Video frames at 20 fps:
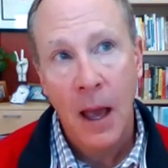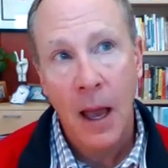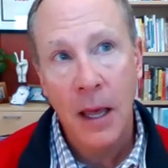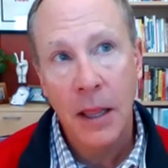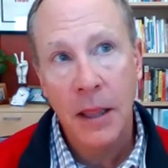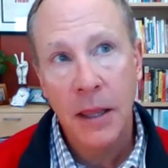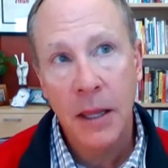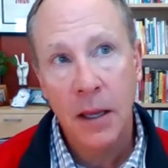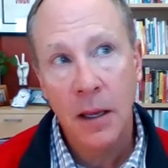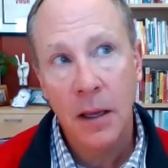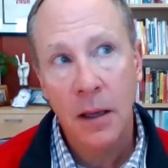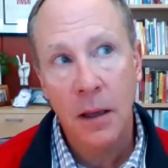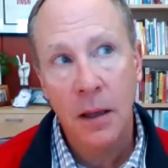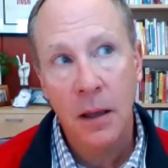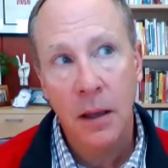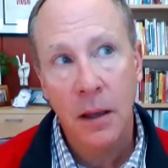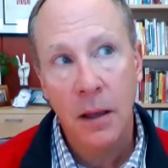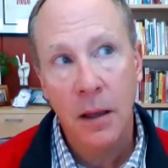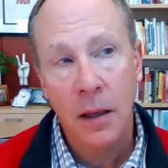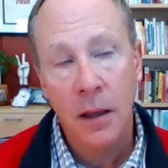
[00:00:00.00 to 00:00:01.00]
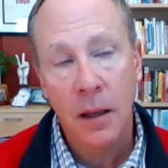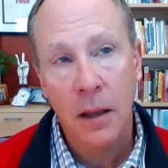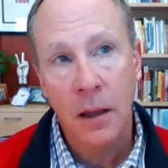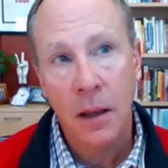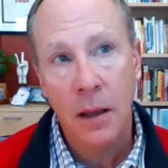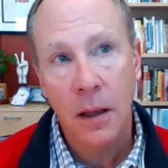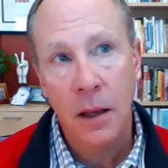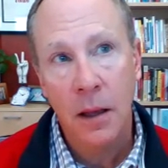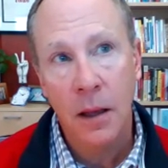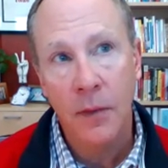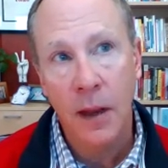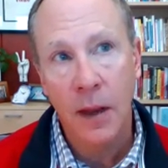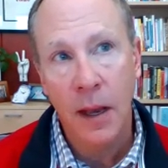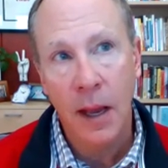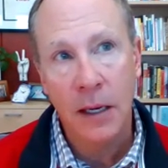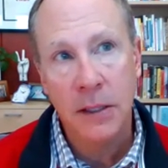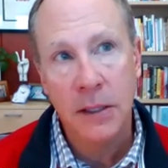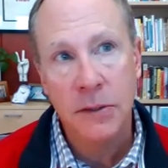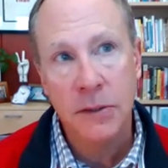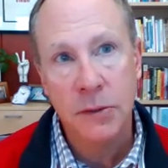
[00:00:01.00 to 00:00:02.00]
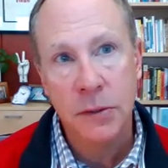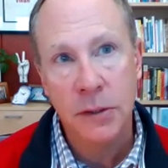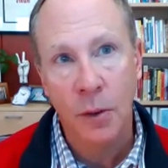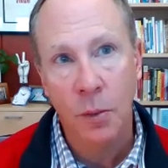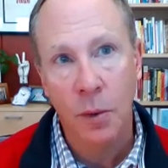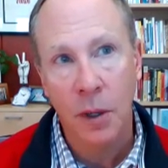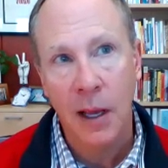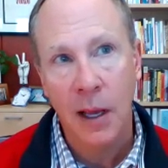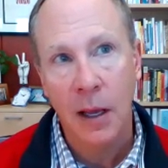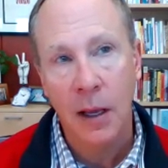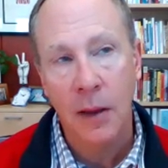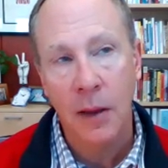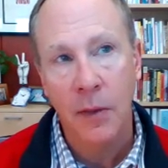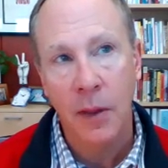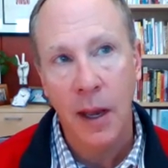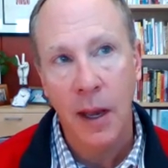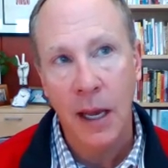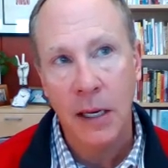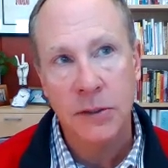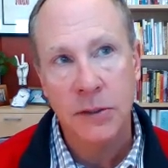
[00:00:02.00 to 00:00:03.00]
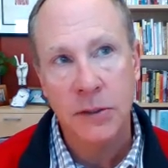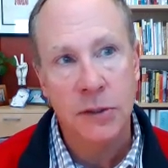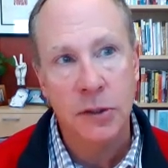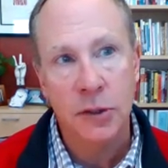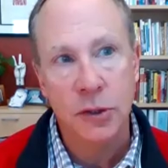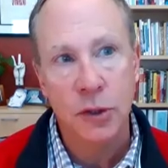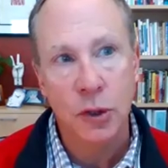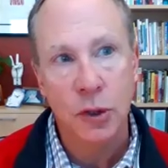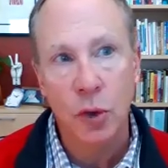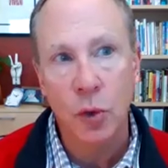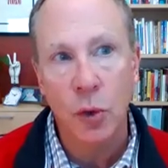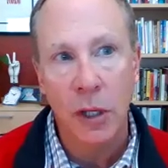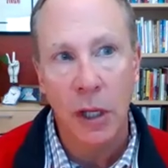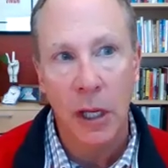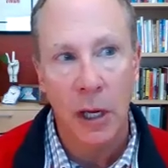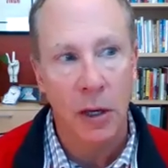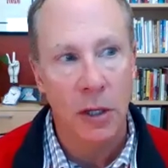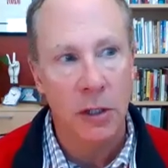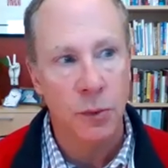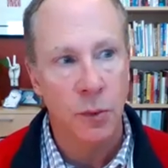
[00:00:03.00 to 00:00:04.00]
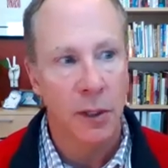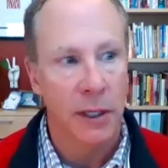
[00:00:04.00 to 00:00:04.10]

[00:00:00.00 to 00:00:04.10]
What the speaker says: I think in the next, we're in the next 2 years,